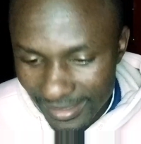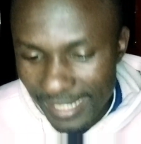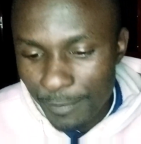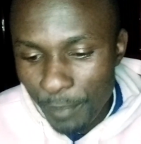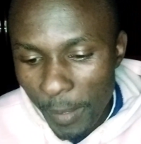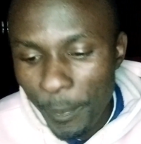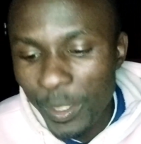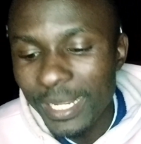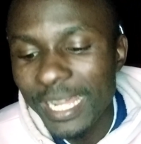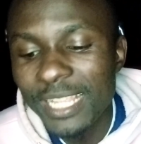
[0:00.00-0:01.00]
that
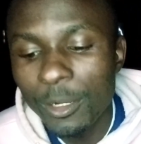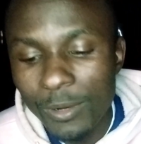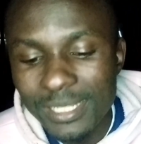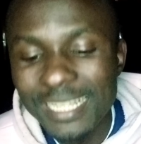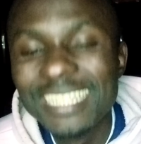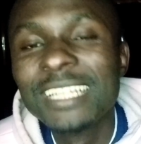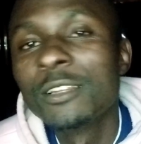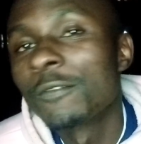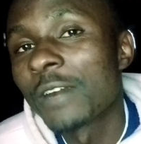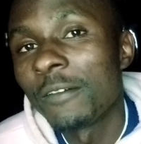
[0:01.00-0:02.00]
people in Kenya Kwanza in
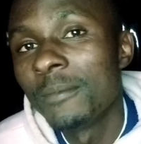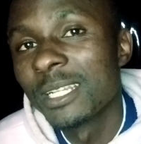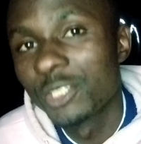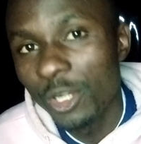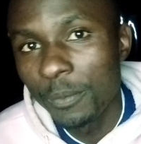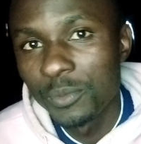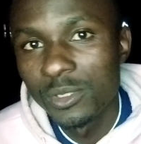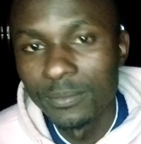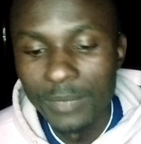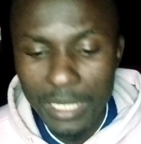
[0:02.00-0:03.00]
need of government
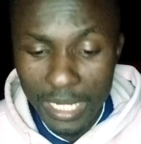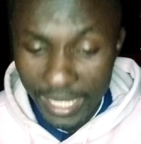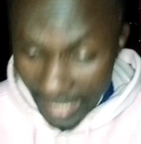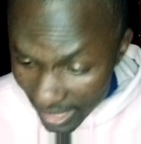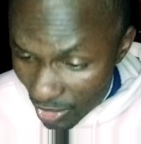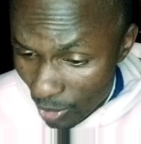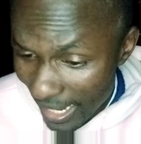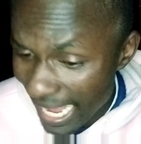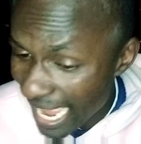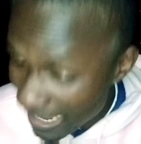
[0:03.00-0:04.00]
jobs. That is
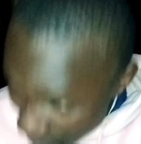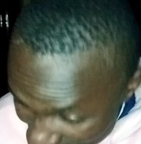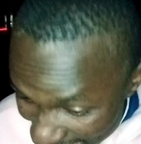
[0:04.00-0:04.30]
why I have